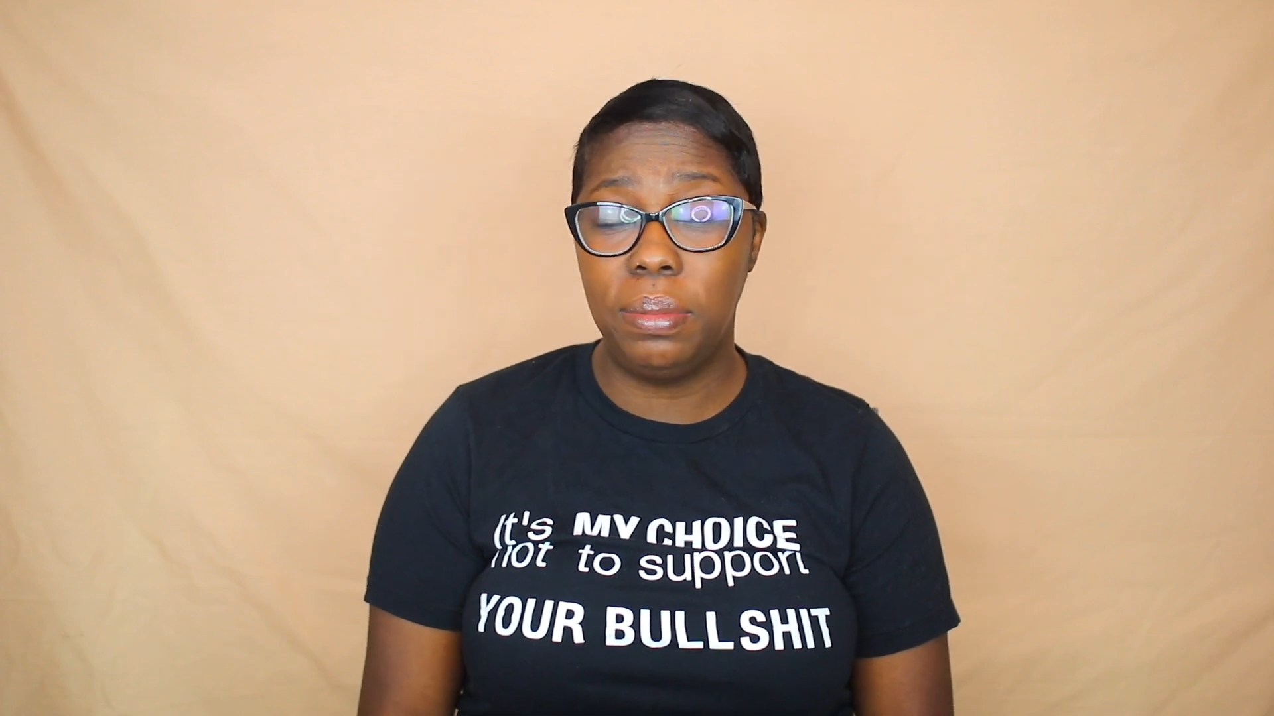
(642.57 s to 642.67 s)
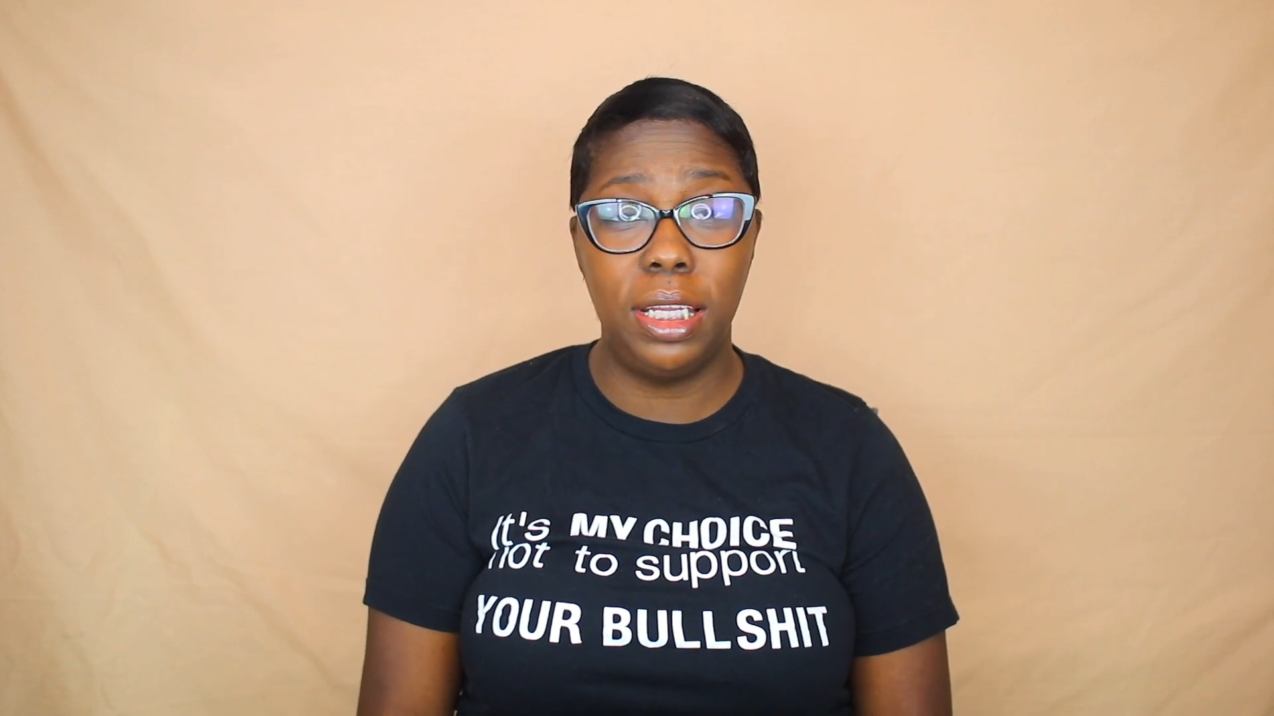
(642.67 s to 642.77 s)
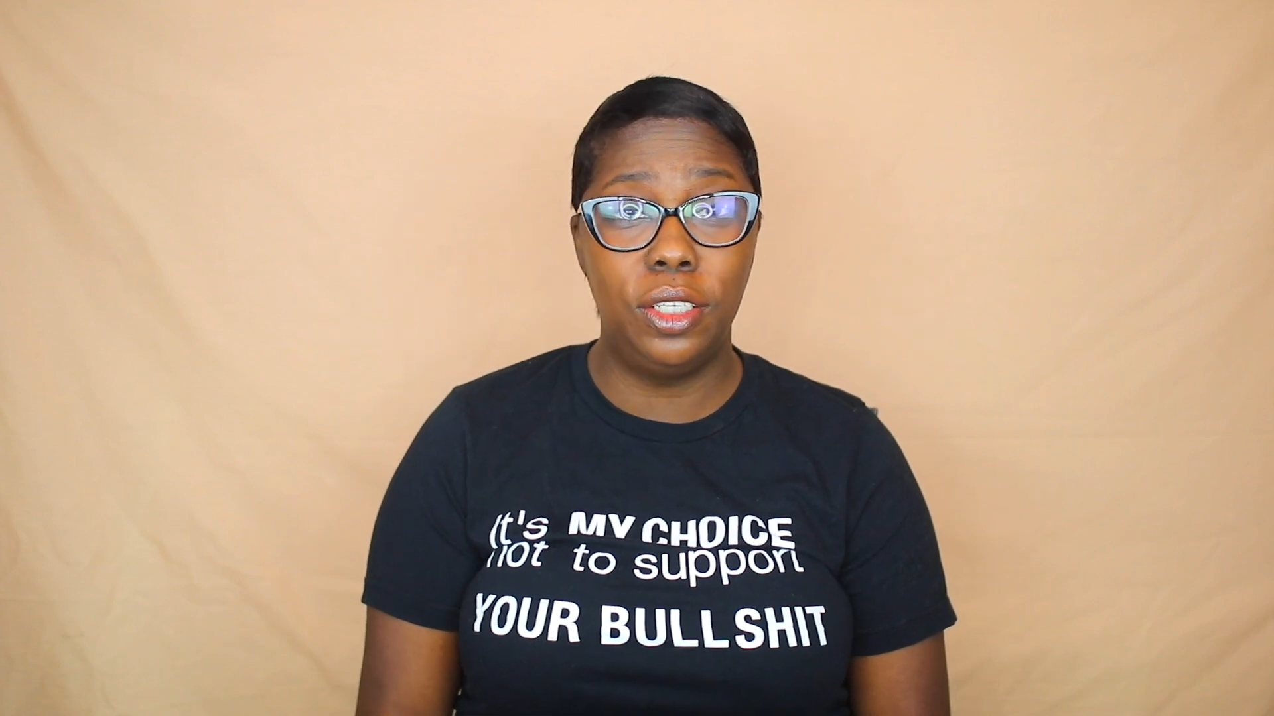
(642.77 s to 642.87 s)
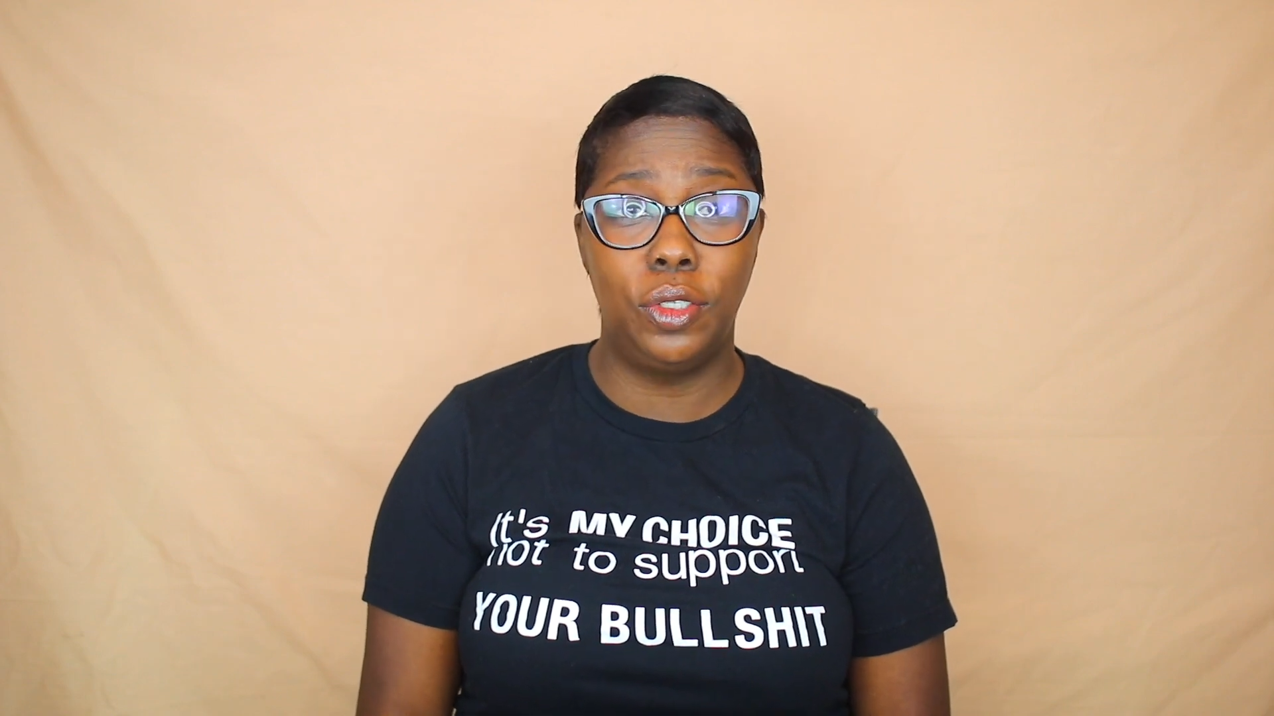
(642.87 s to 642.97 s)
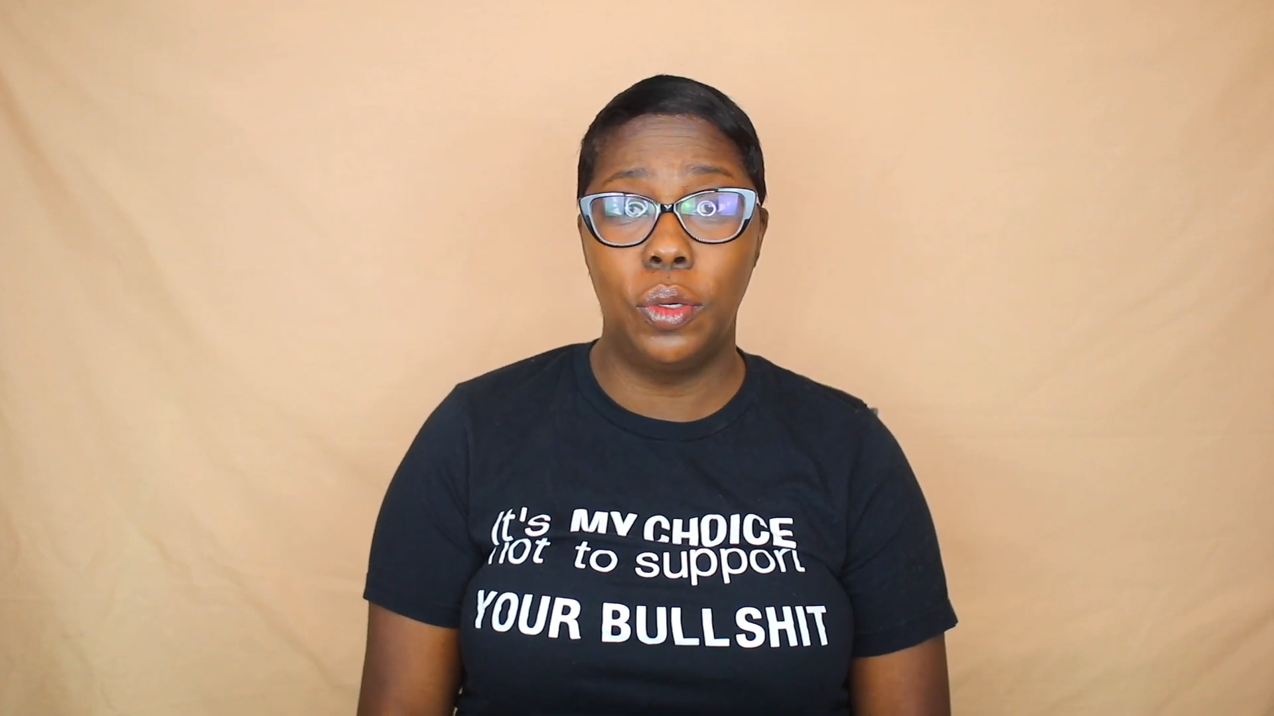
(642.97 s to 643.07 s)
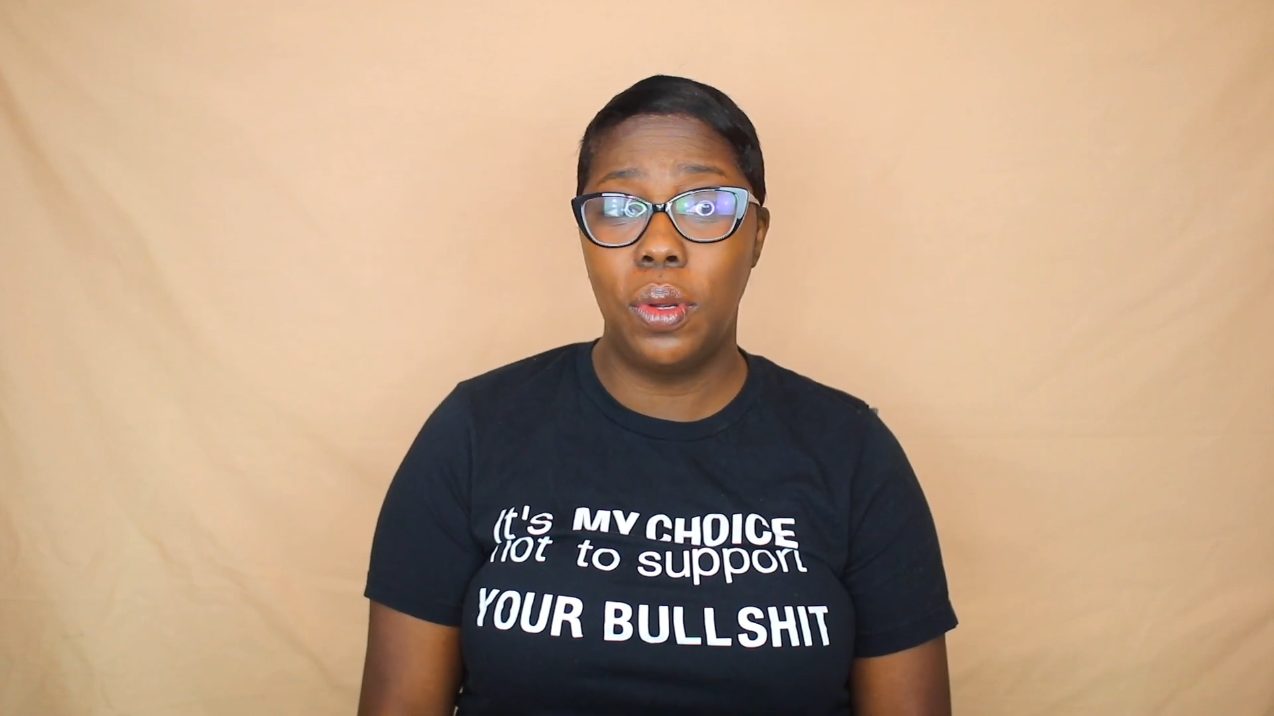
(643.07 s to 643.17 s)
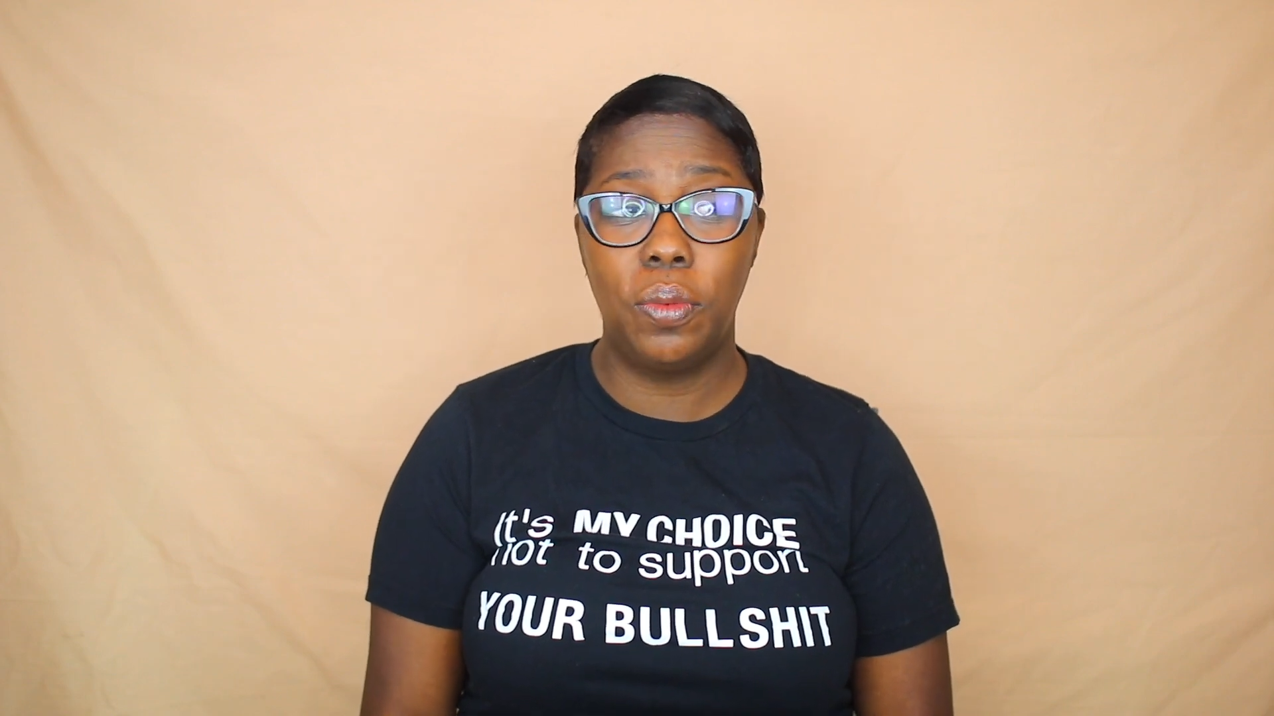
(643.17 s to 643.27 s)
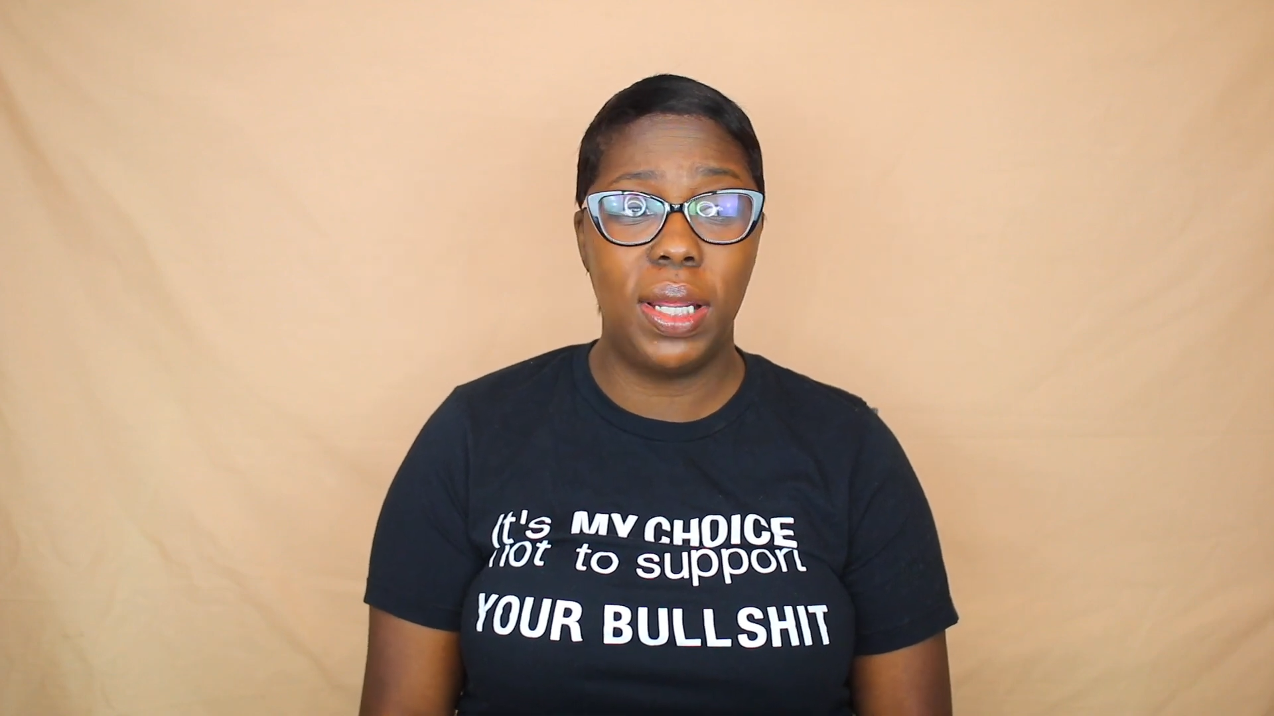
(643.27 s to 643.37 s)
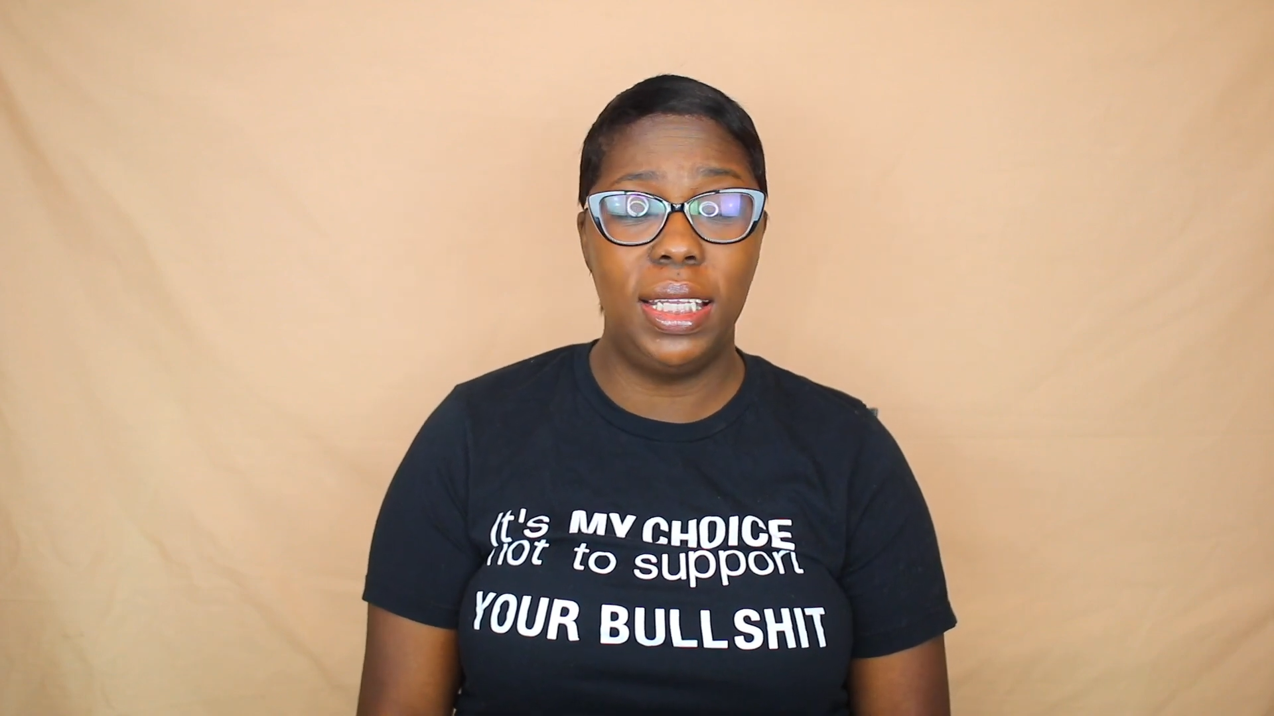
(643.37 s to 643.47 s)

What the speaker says: He's doing what